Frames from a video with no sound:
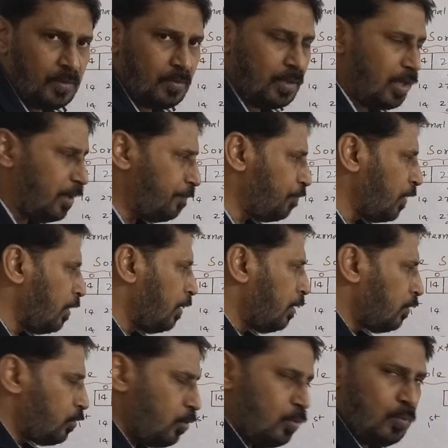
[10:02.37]
Okay.
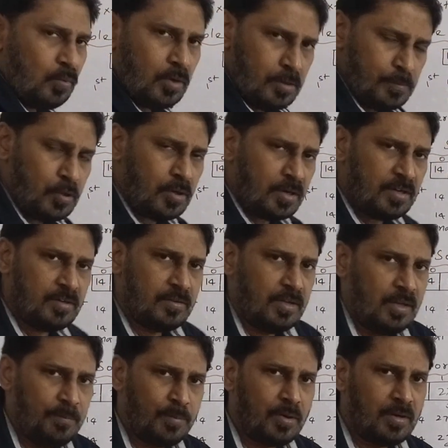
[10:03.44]
So one more
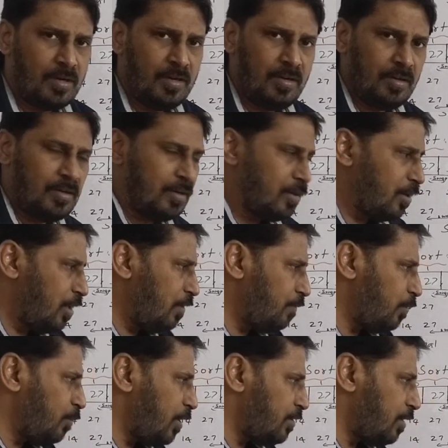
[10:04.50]
important
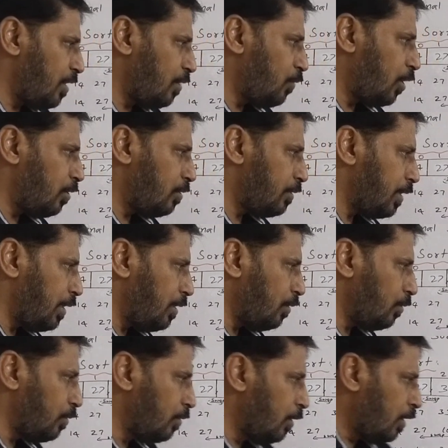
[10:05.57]
information I want to tell
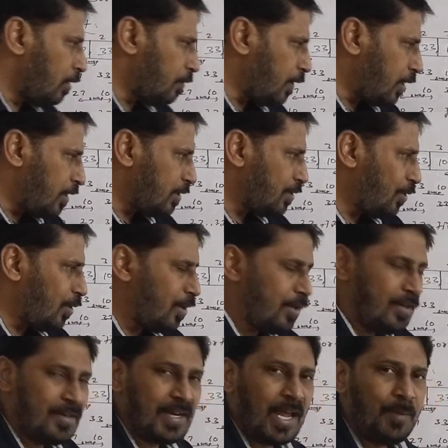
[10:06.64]
you, that is called
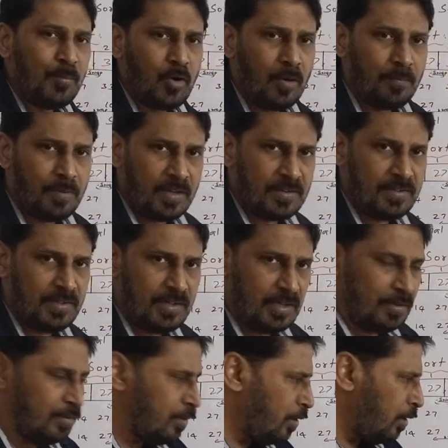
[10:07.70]
time
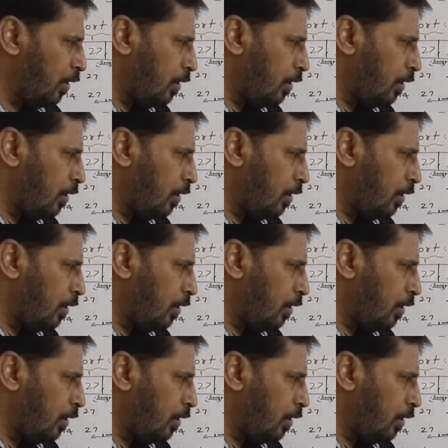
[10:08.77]
complexity.